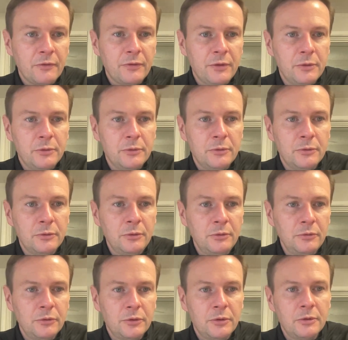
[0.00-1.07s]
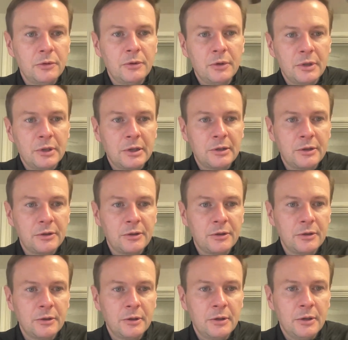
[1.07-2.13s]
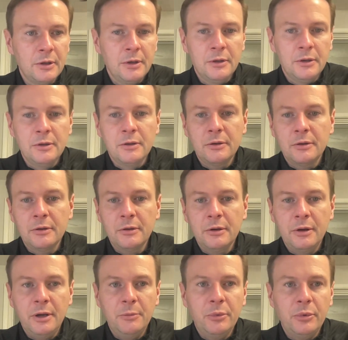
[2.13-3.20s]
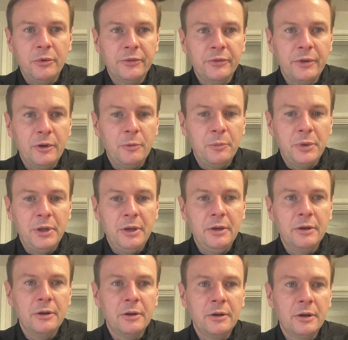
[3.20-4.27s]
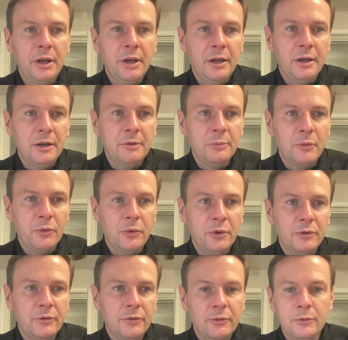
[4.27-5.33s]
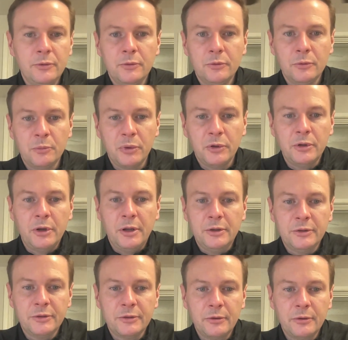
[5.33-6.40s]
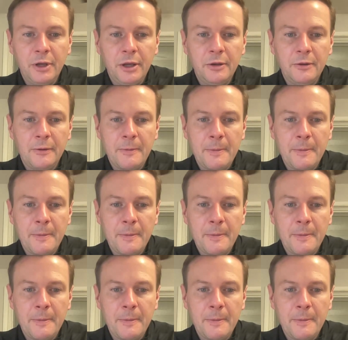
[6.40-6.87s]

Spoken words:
View. All right, pull this up here and I'm going to pull it on the screen.